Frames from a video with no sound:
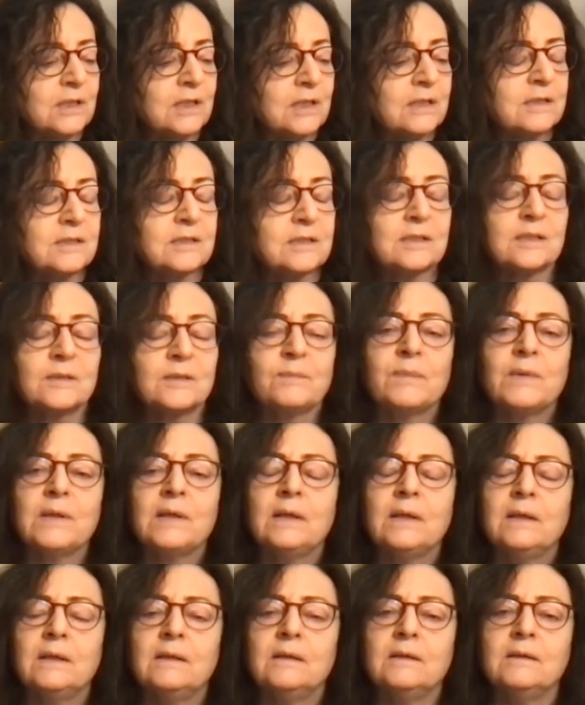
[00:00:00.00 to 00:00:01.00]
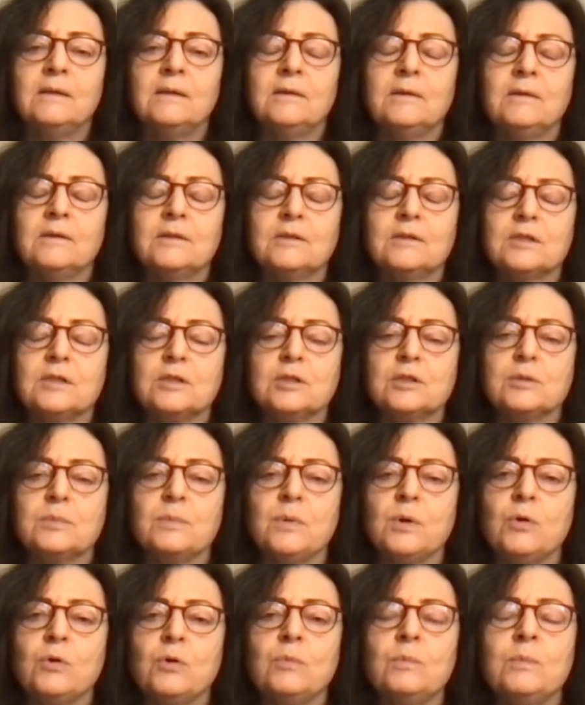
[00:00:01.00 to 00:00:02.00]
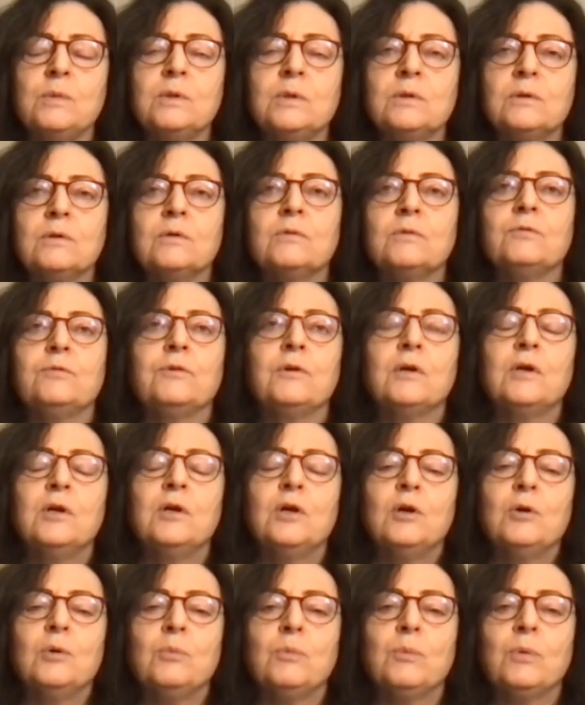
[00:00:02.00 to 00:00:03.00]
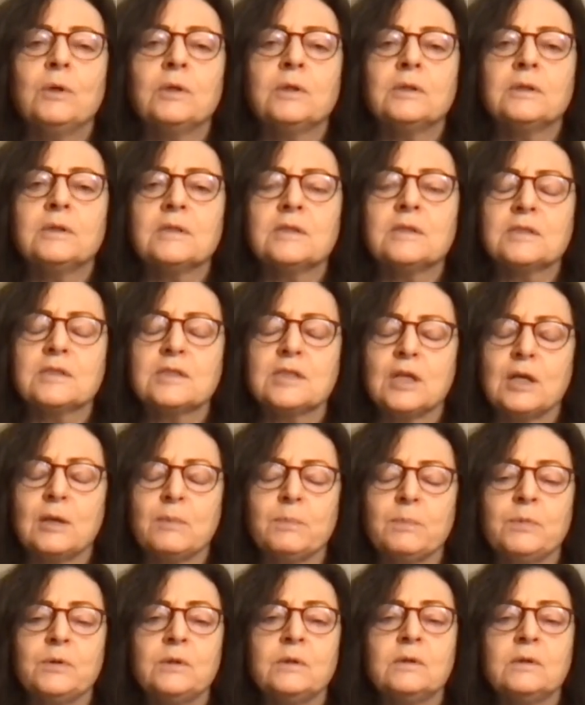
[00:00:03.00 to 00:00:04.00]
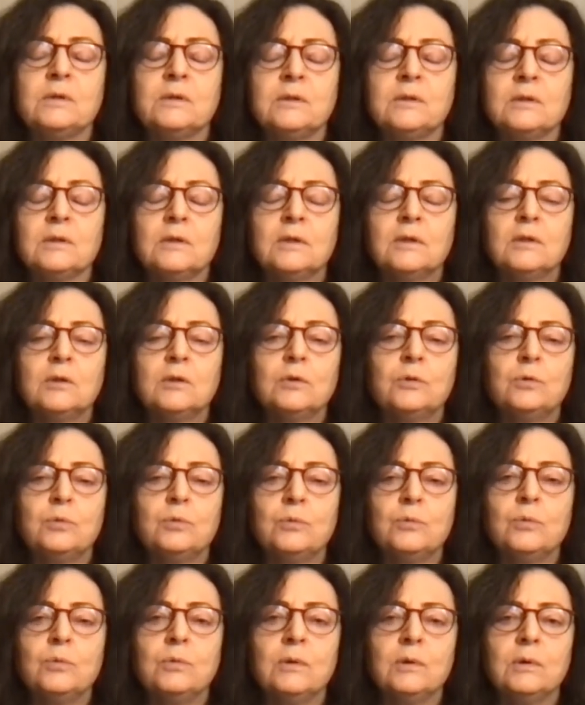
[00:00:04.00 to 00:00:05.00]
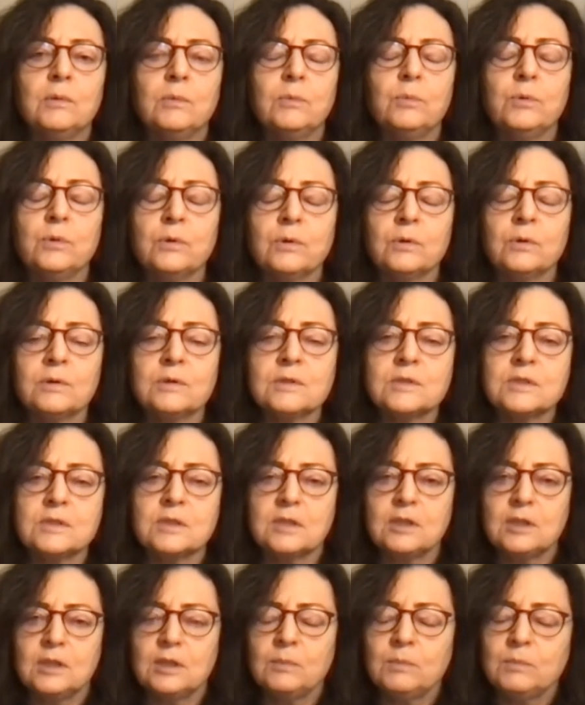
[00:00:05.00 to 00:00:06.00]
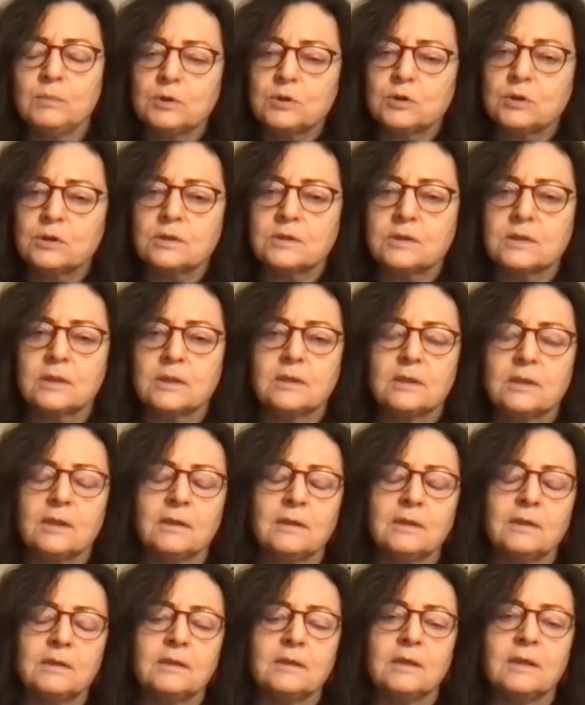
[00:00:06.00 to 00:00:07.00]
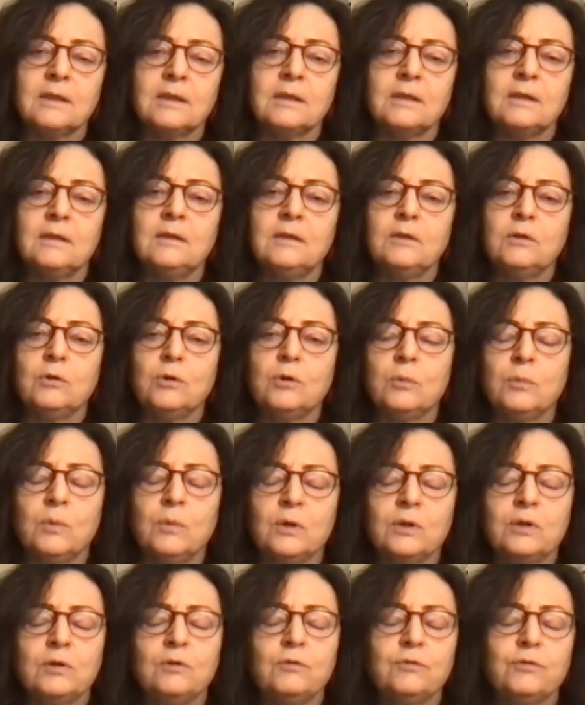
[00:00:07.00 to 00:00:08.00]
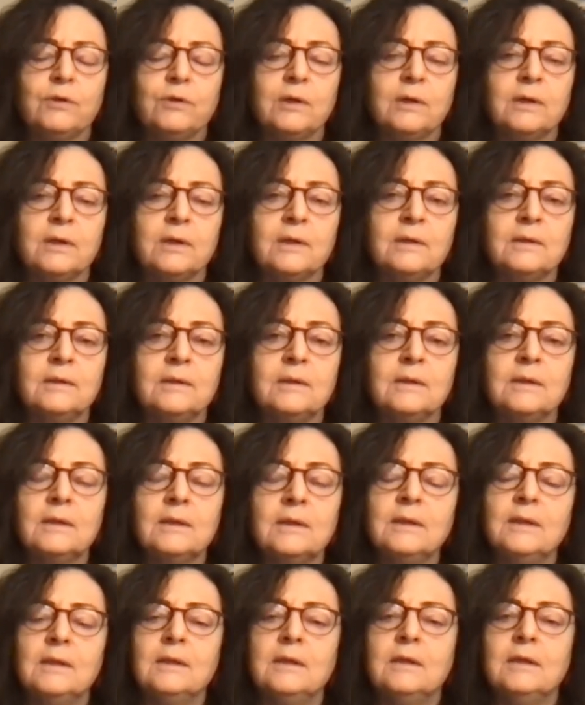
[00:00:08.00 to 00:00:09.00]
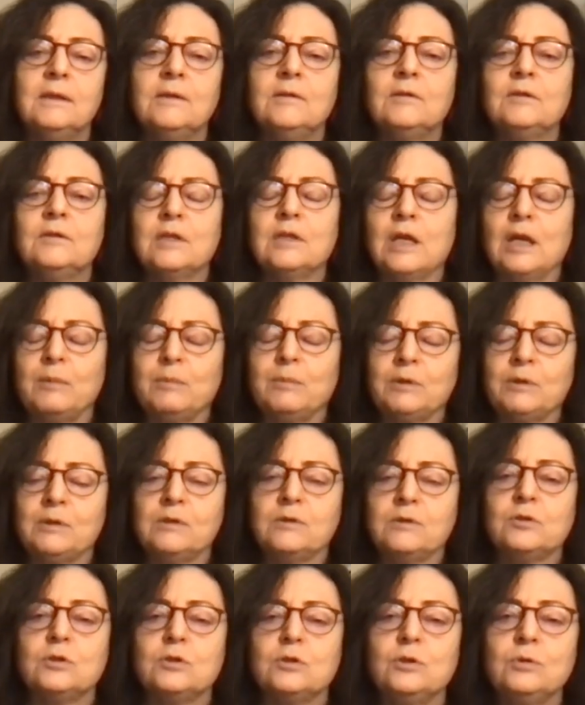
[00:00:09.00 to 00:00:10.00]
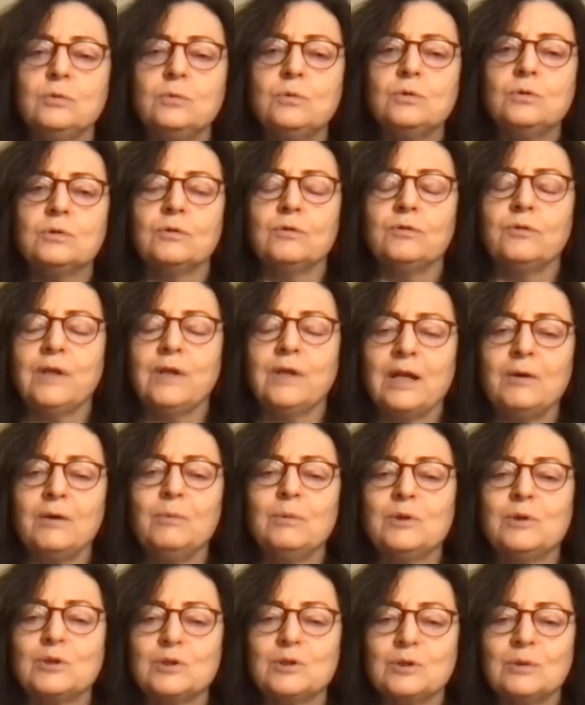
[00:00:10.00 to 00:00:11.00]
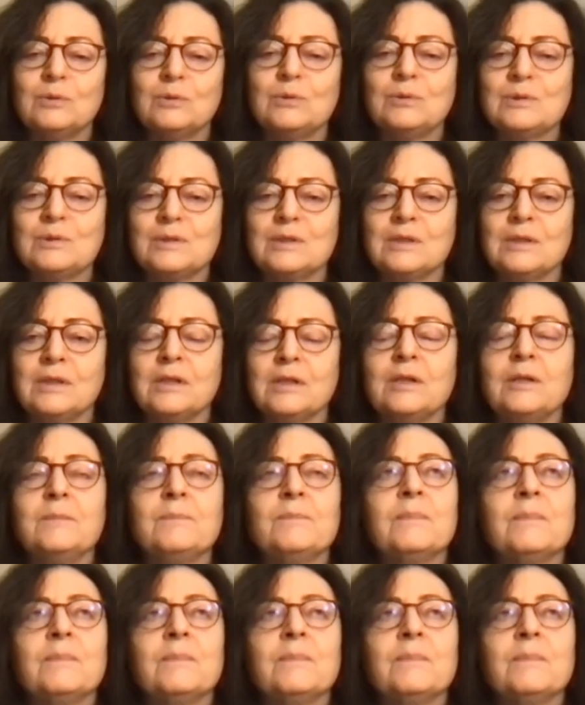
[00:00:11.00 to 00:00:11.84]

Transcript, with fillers: text, uh, this moment of what does happen to words and images that are entirely commodified in the capitalist use of language, so to say,